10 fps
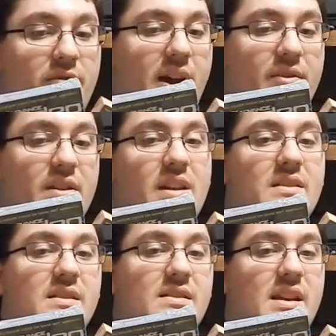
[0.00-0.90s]
Found
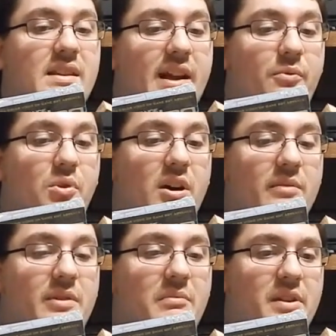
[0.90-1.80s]
these and said that I want
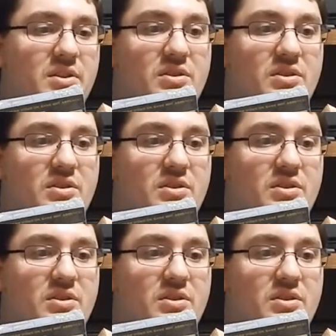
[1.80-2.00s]
them, and I'm like,